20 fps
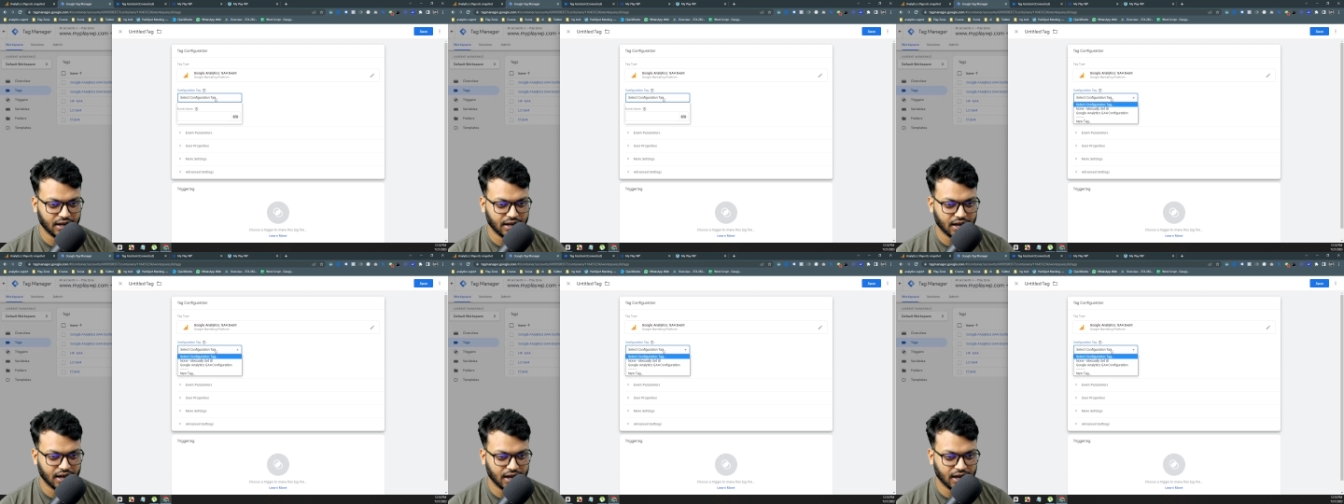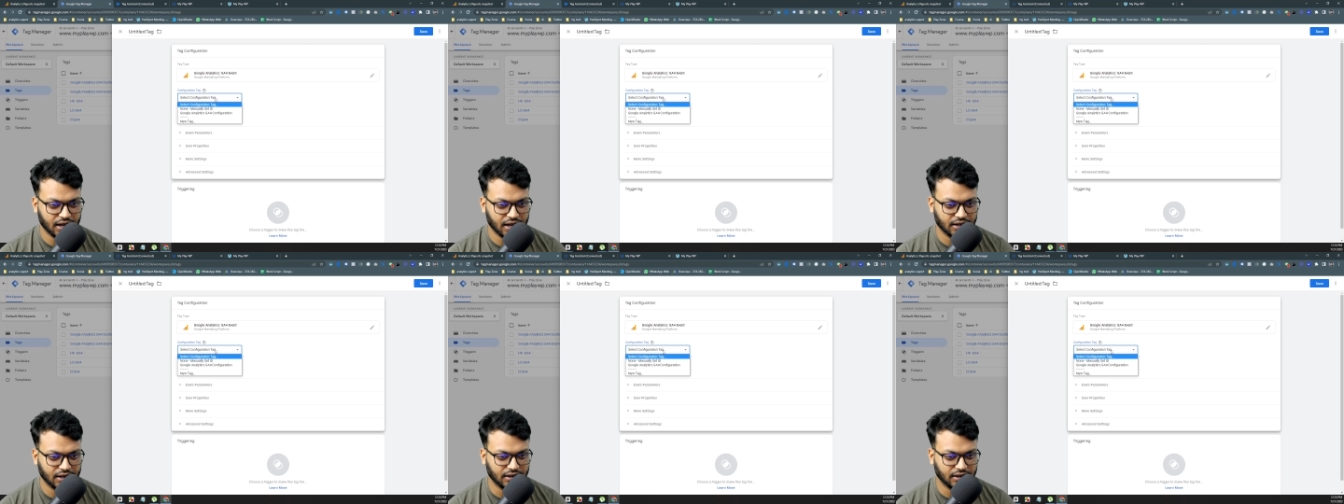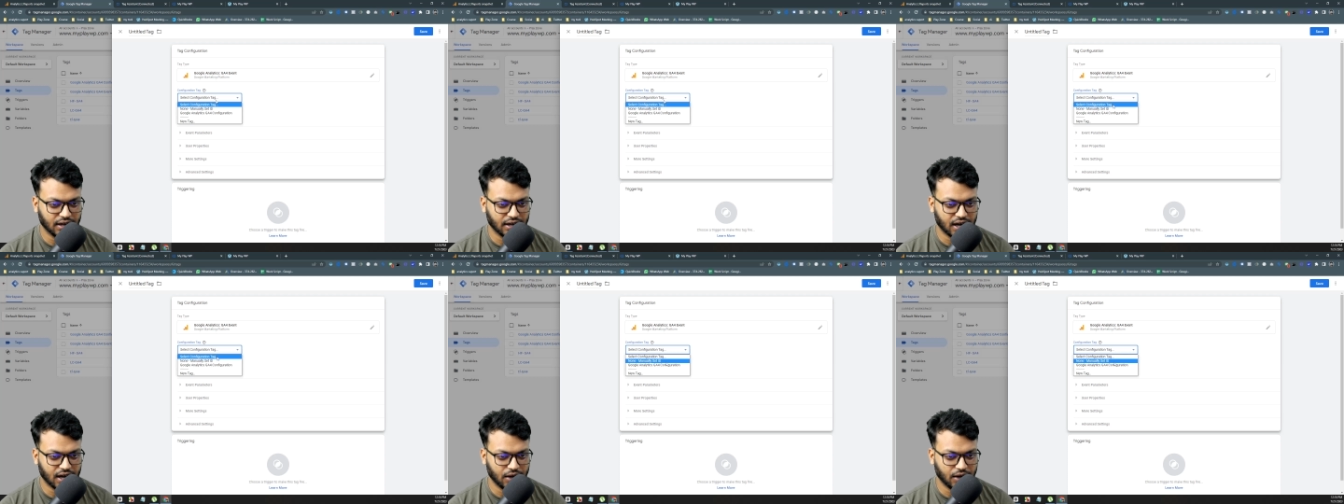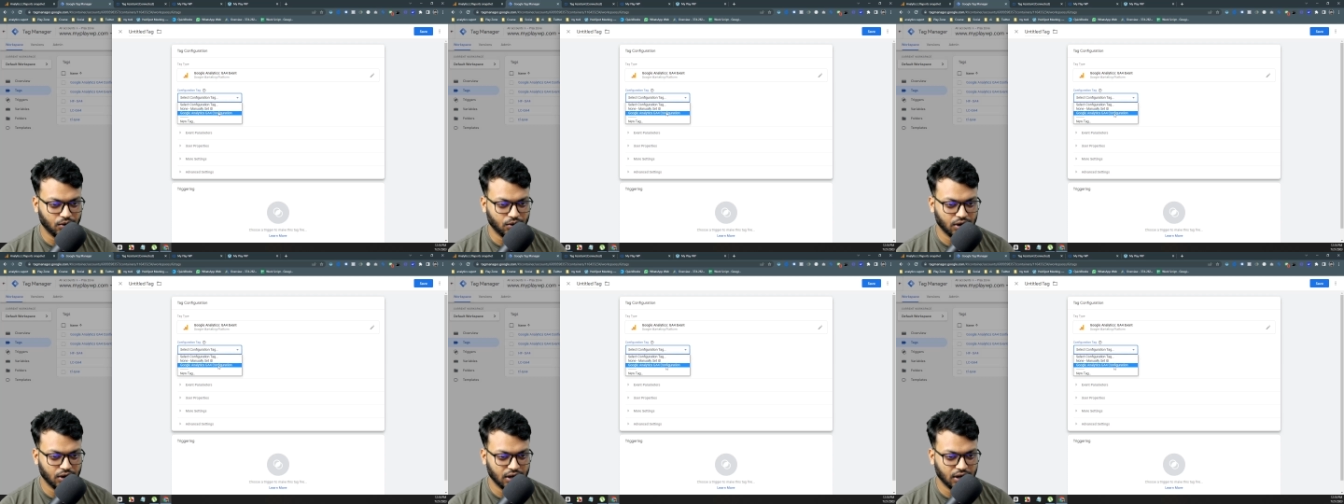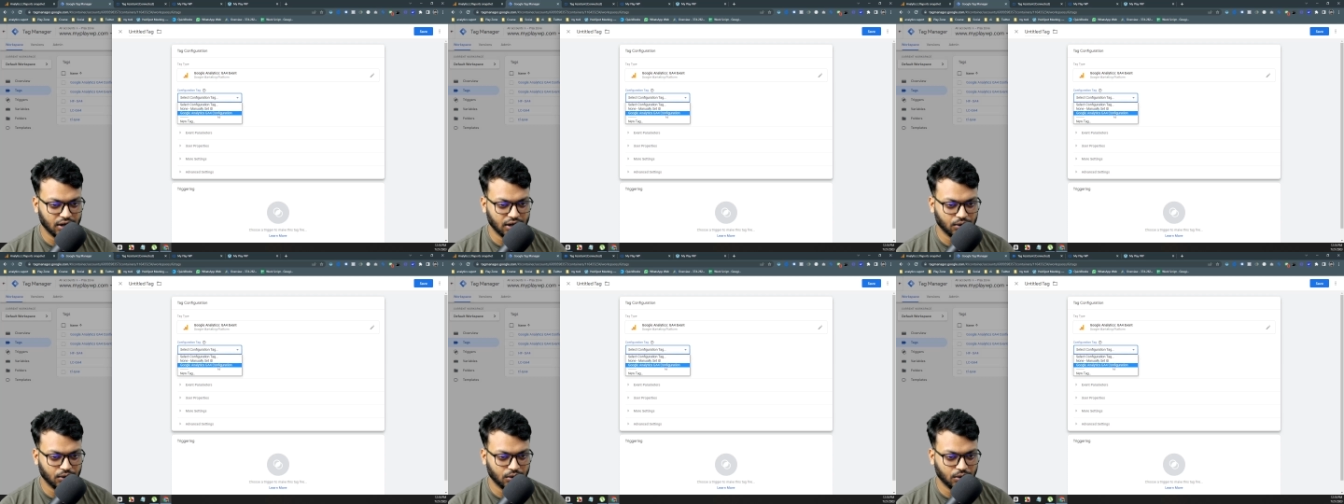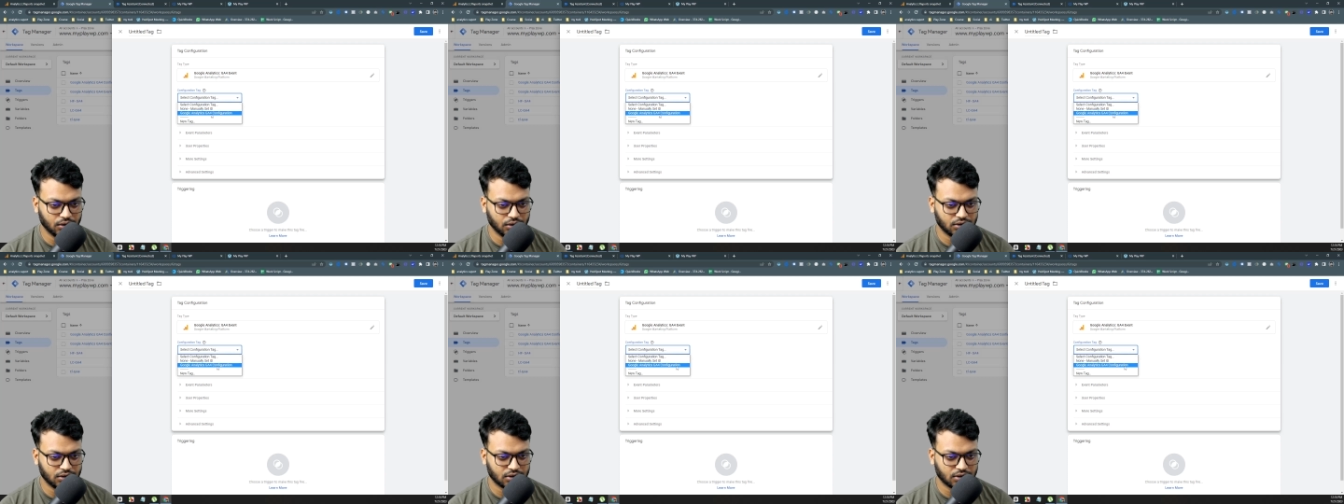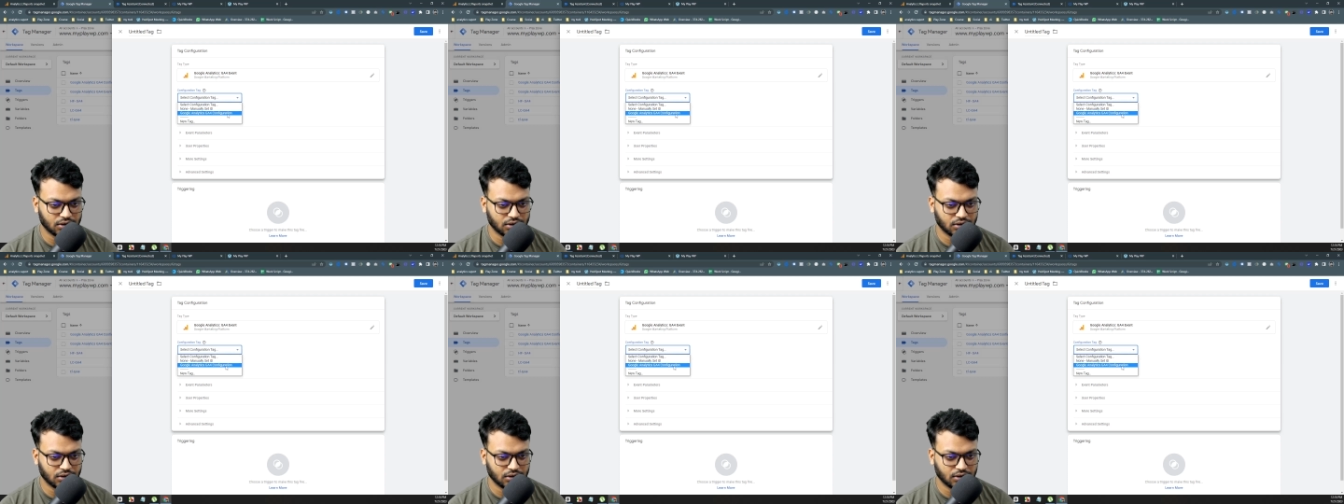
and i will use